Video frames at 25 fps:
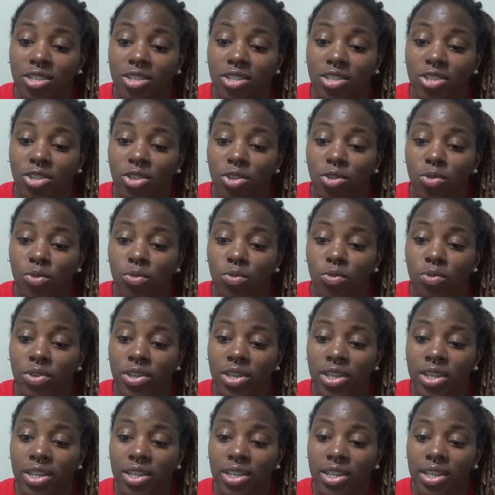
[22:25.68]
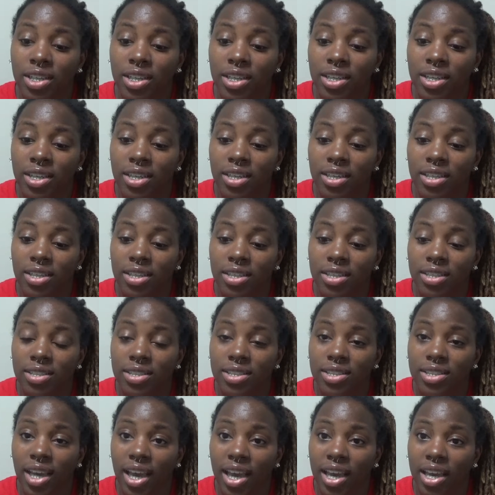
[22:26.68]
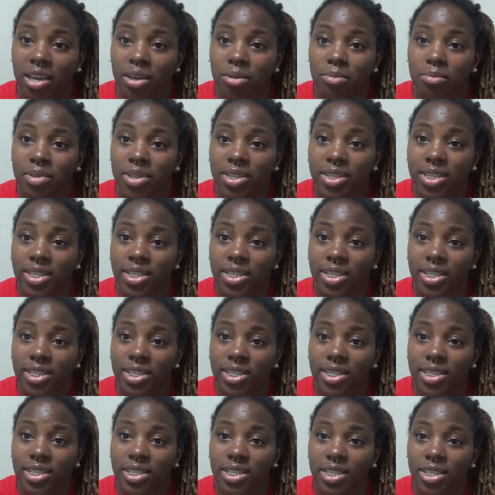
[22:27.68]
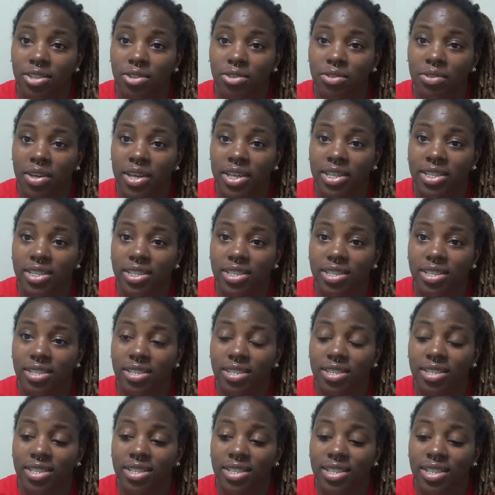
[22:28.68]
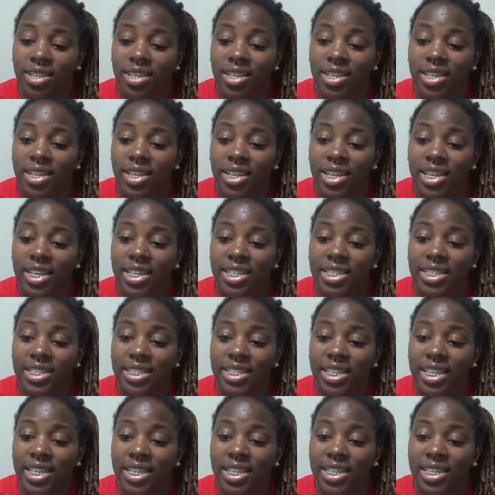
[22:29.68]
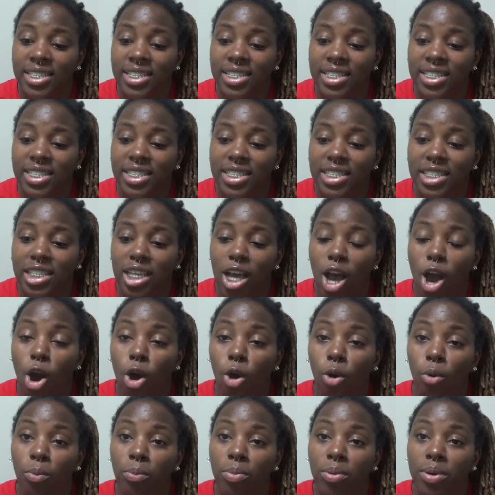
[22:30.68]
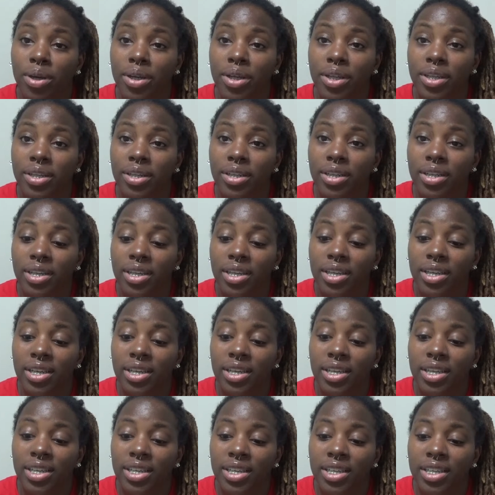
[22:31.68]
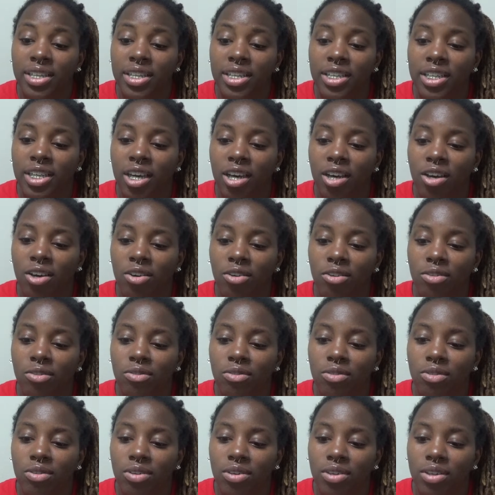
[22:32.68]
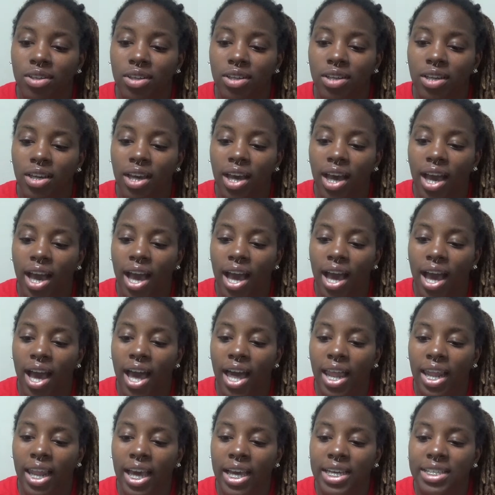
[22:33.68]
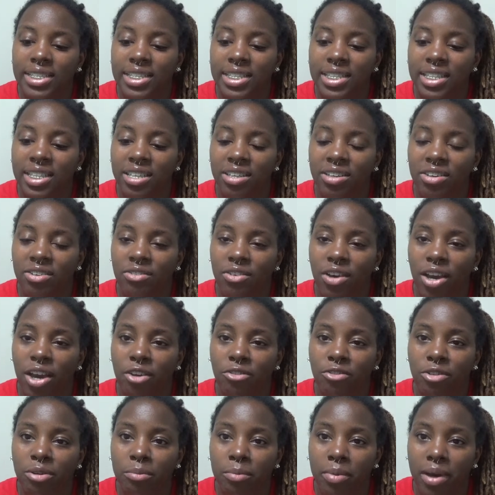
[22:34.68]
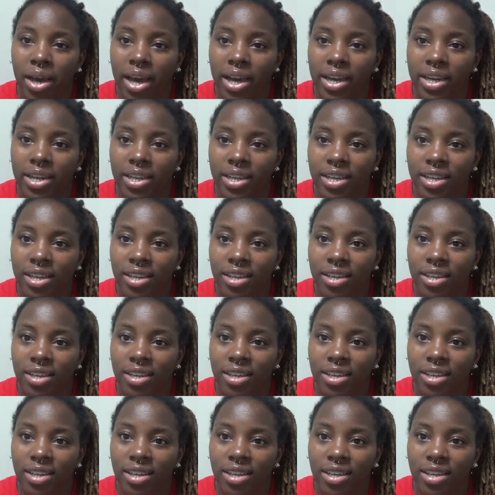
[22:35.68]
to really take them into consideration instead of just hoping you know I like to give everybody